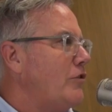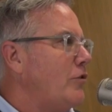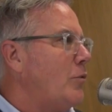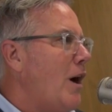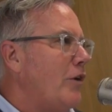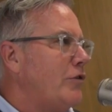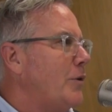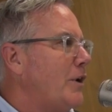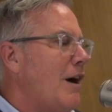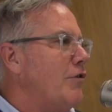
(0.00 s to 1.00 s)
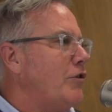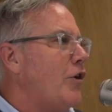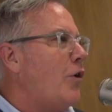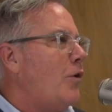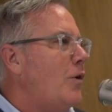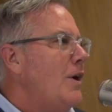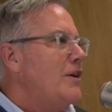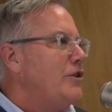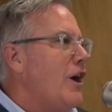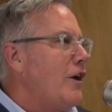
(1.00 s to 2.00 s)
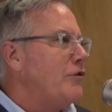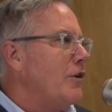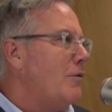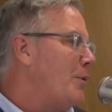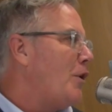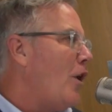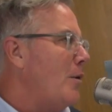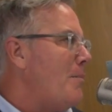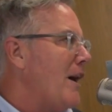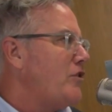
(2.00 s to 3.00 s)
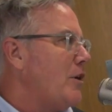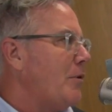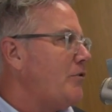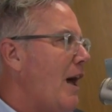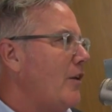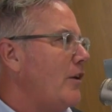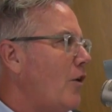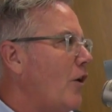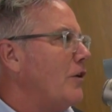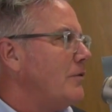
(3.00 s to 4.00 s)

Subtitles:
as well. So it covers a whole genre and what we call a mashup of talent and art.